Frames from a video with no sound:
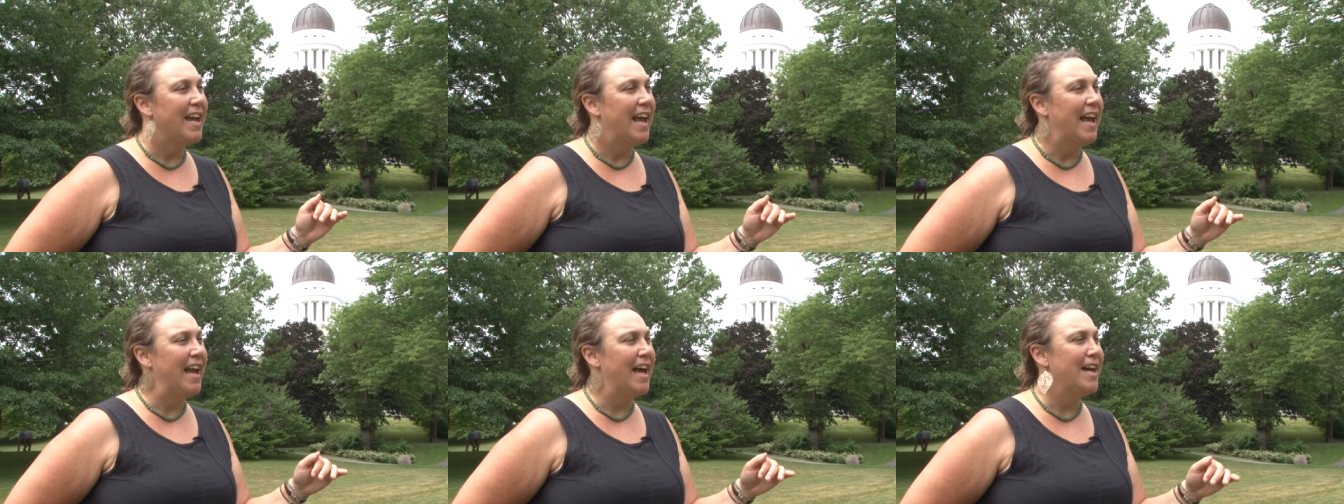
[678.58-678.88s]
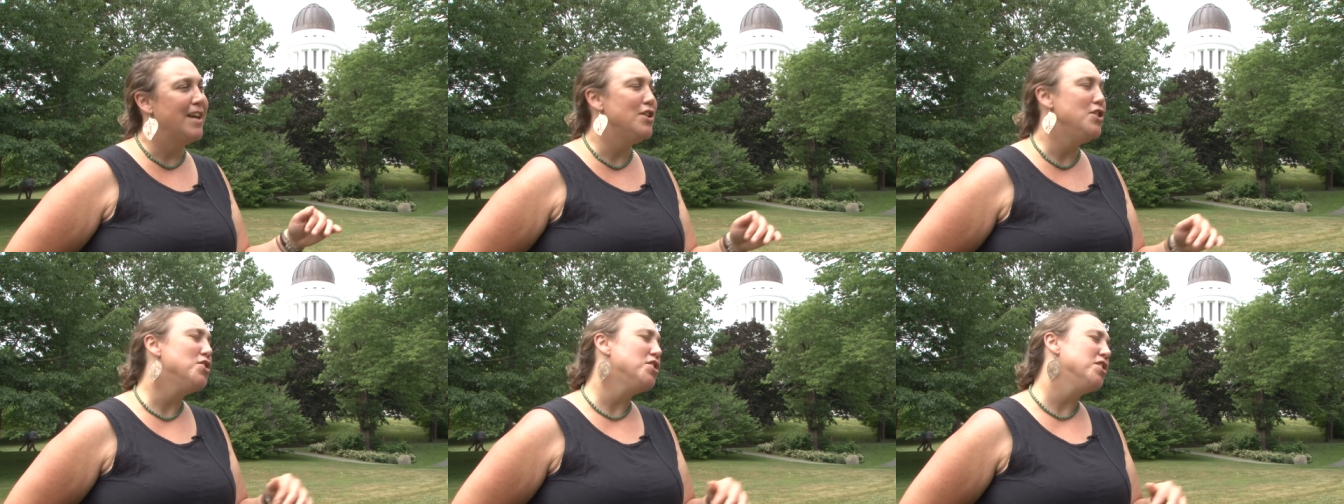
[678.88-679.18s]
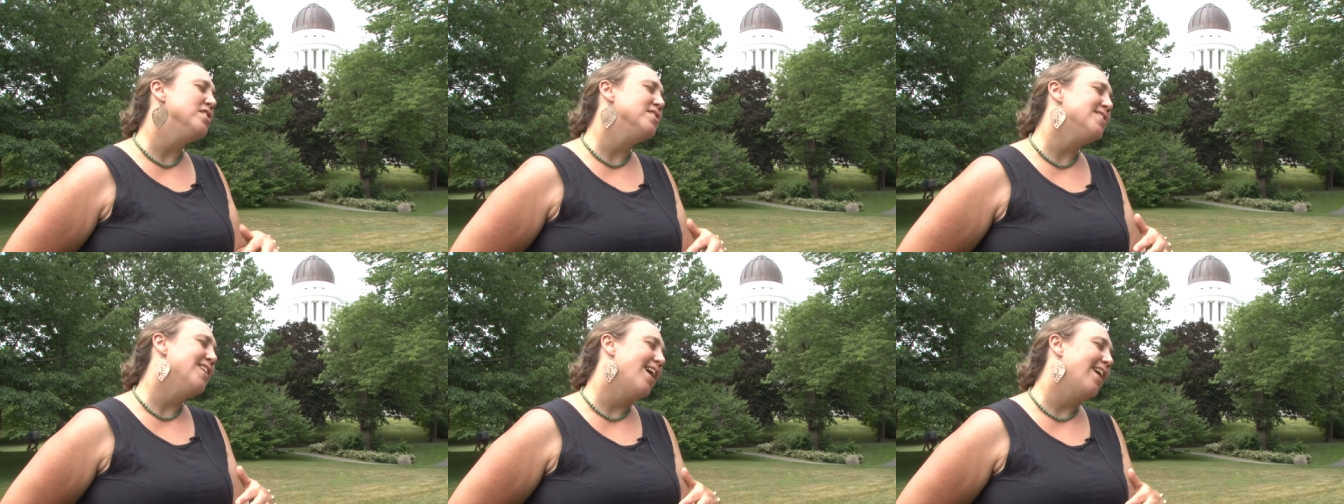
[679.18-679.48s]
And you
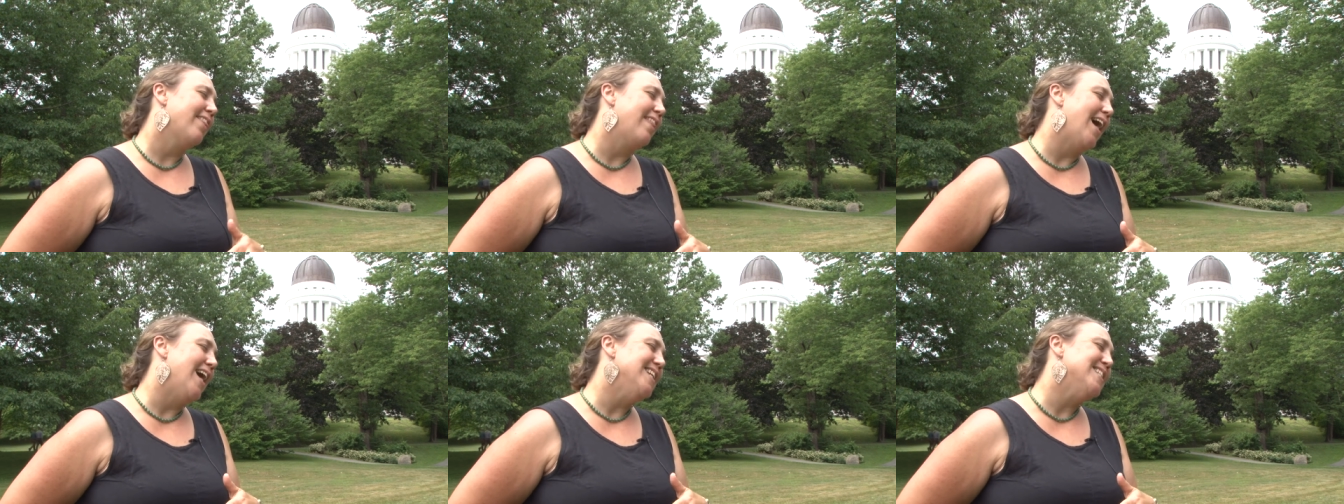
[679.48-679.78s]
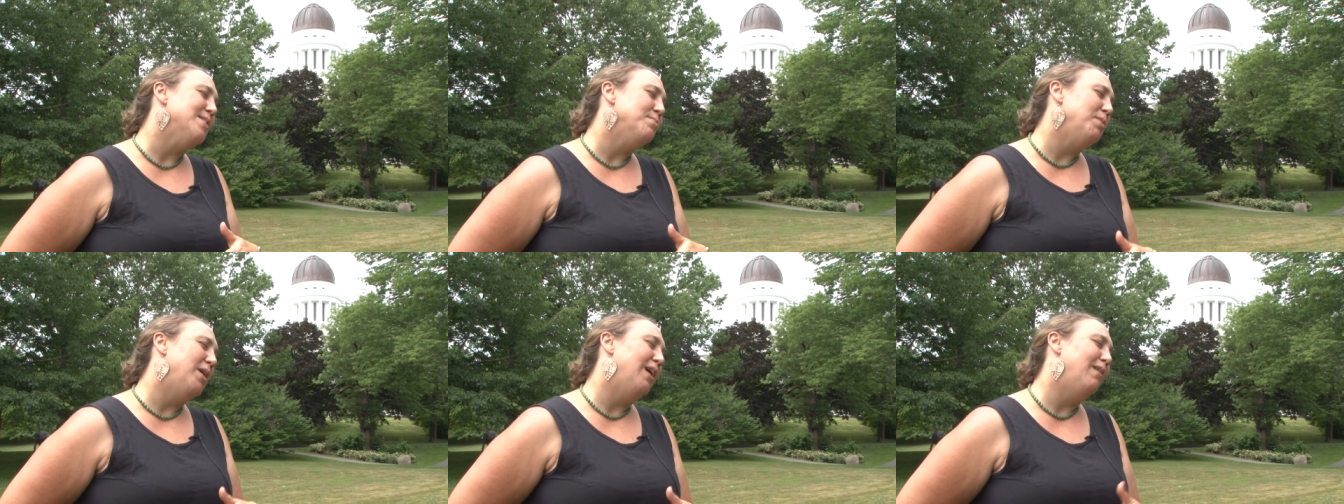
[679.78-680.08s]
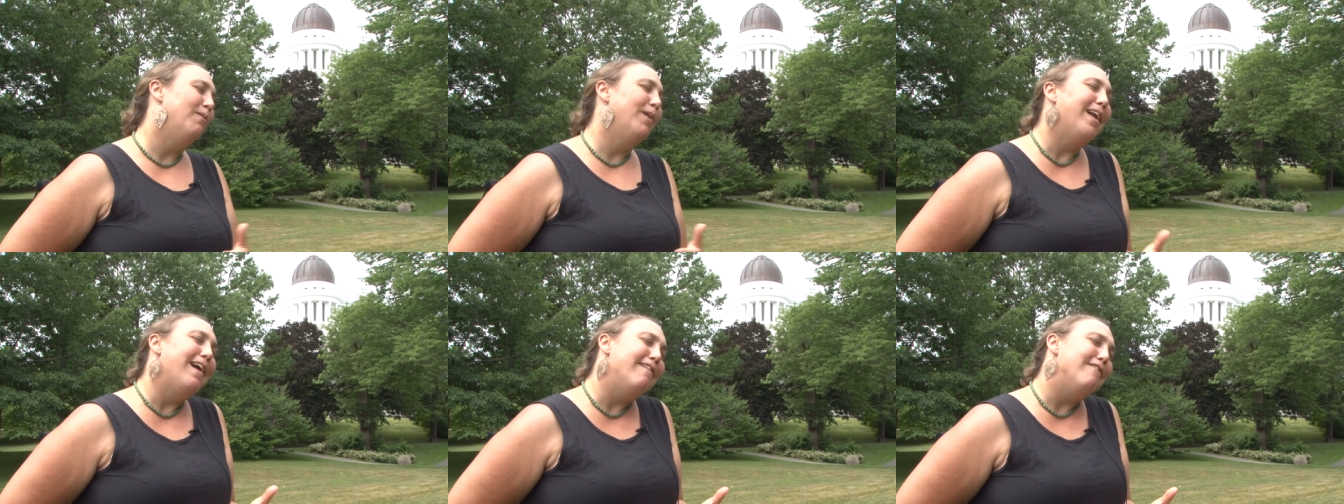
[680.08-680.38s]
can take that to
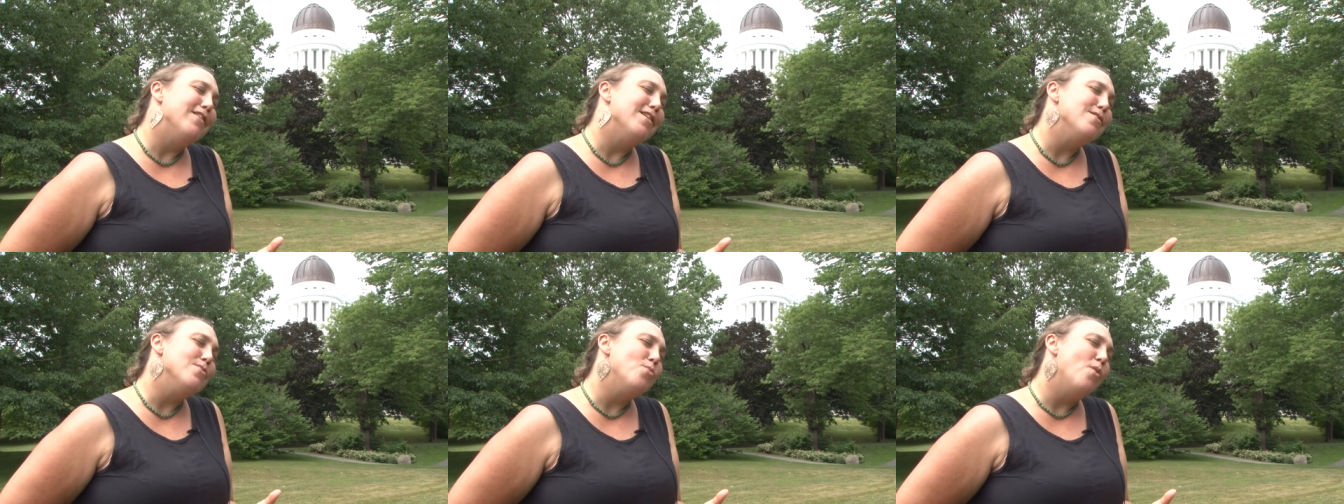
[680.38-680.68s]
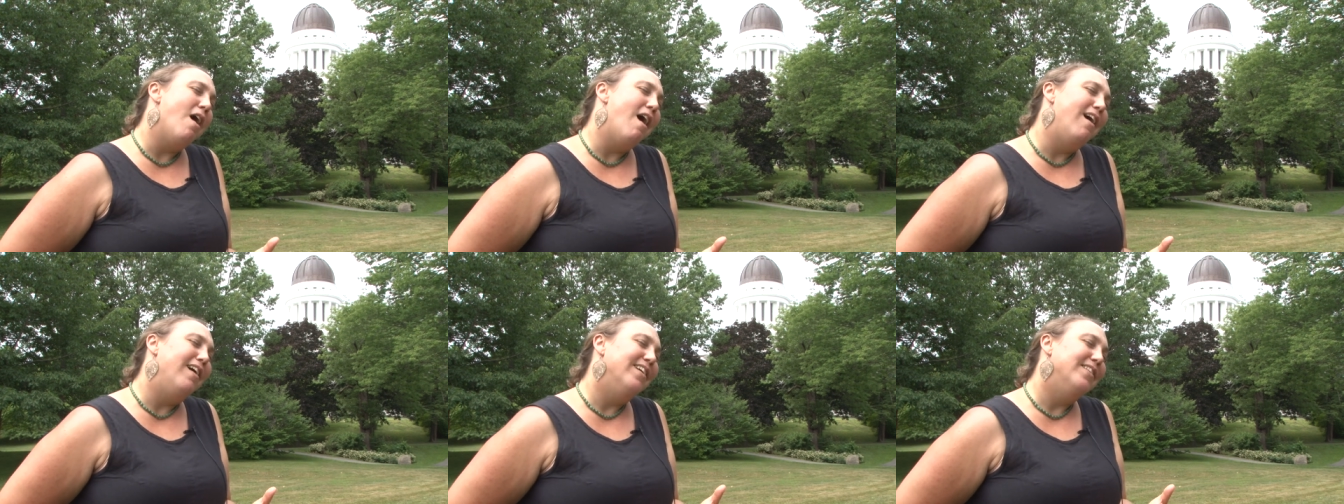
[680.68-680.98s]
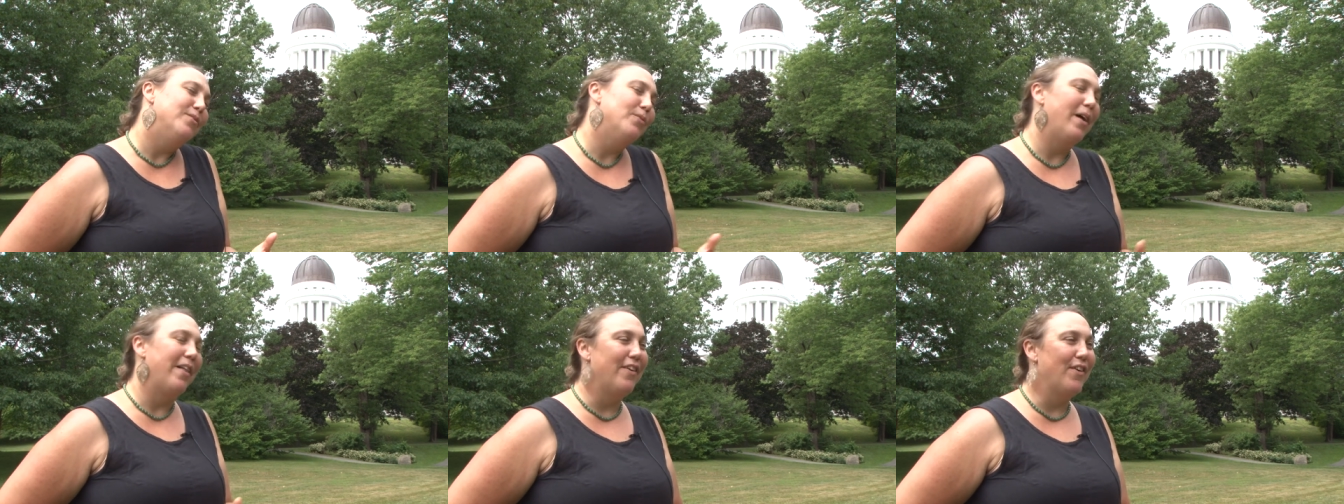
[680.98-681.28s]
mean whatever you want,
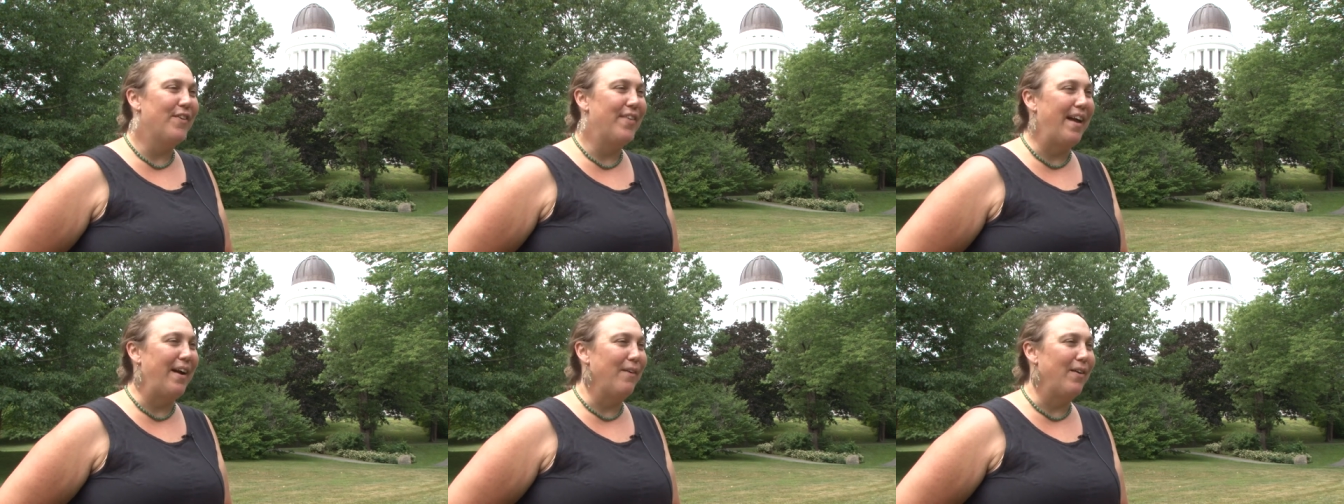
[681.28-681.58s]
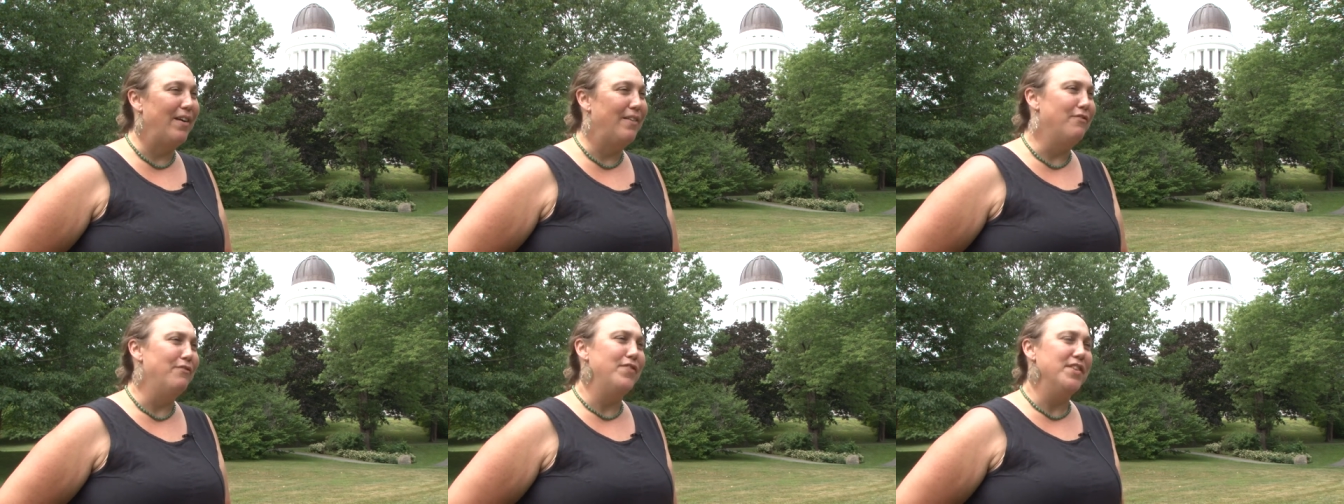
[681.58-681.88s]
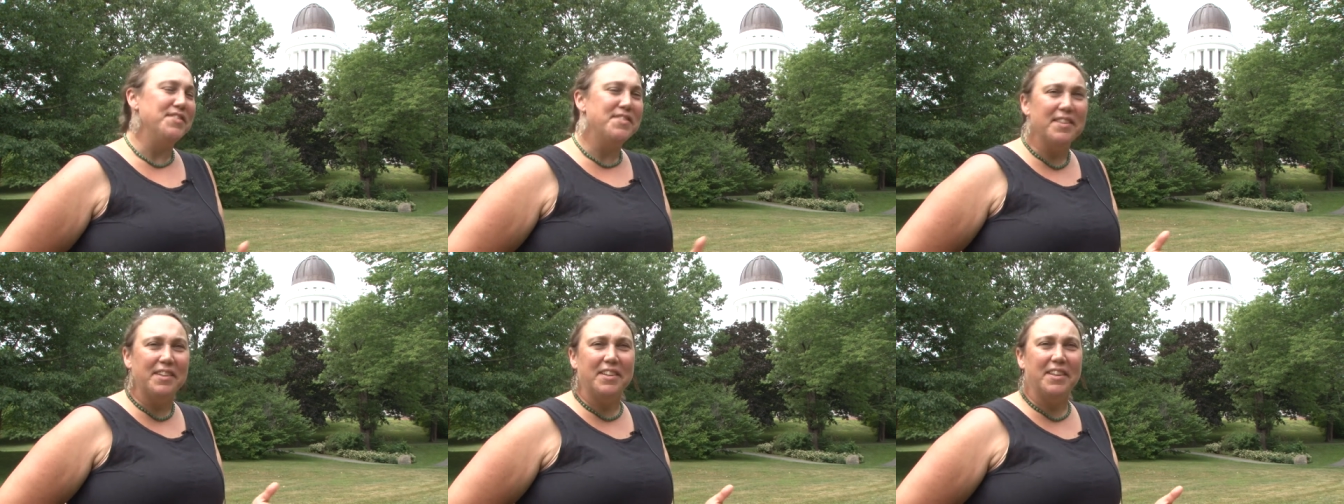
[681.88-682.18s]
whether they were
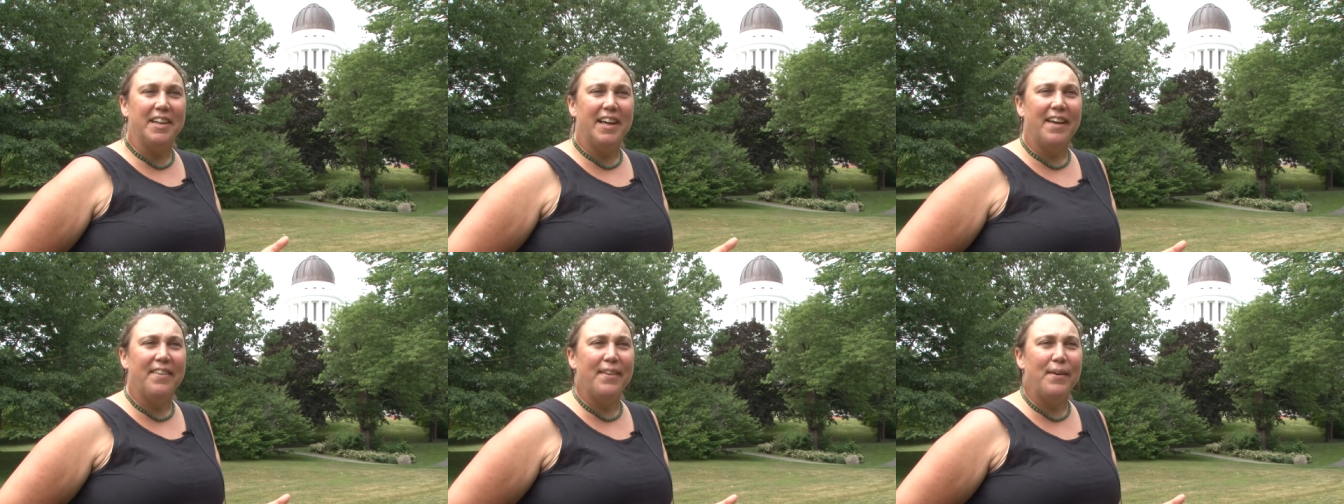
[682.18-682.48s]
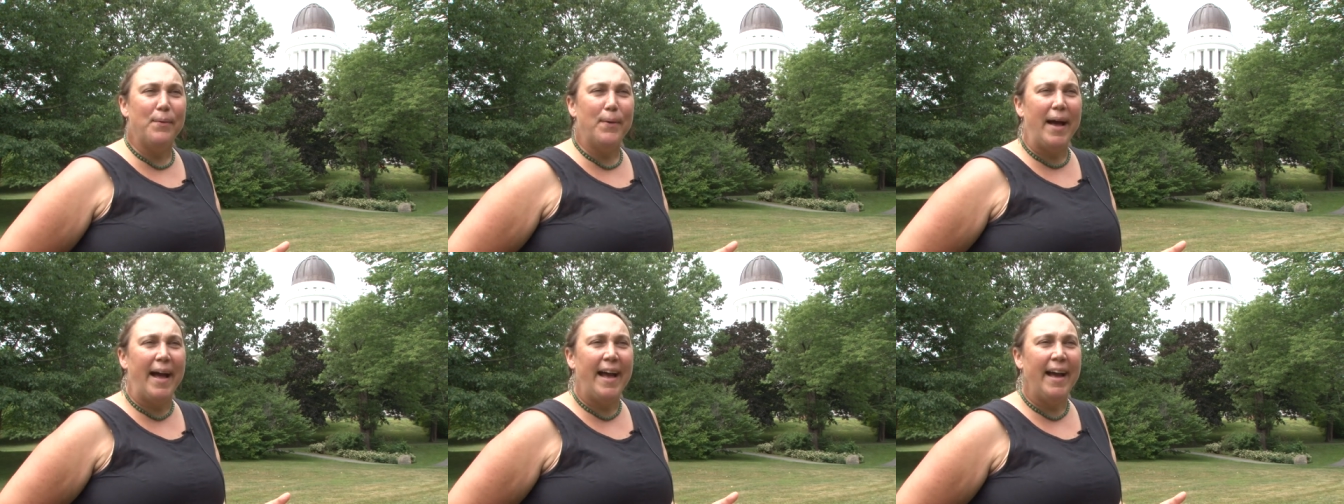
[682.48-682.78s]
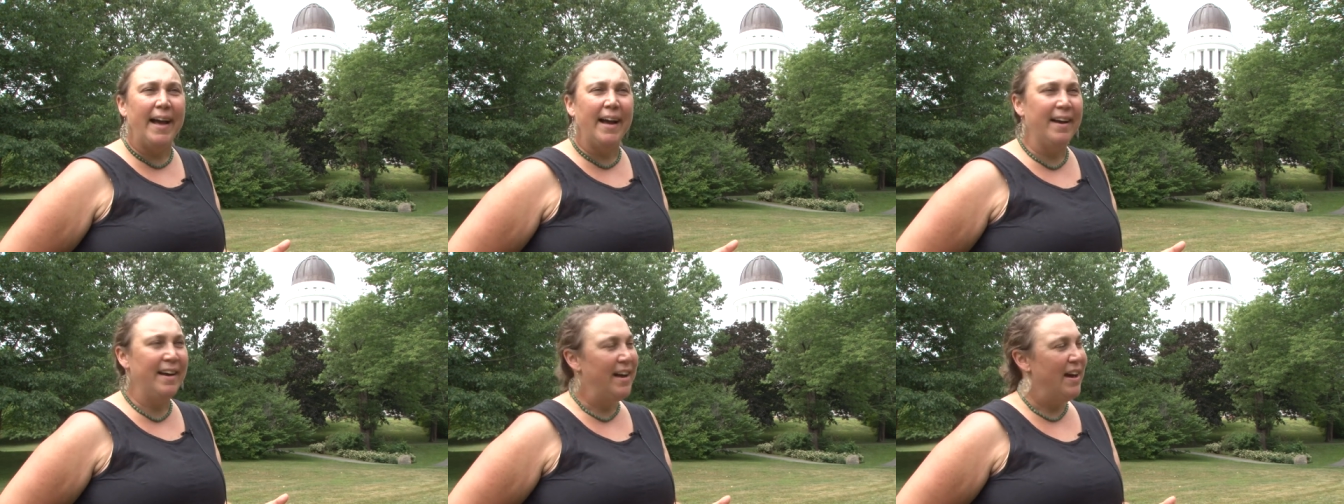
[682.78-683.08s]
physically in the
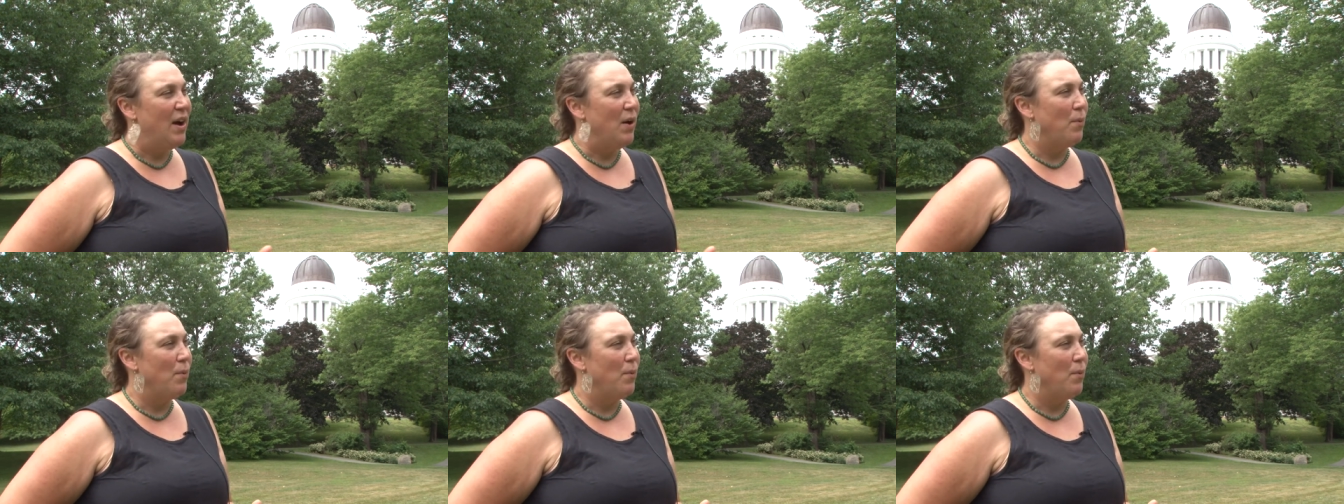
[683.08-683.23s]
way,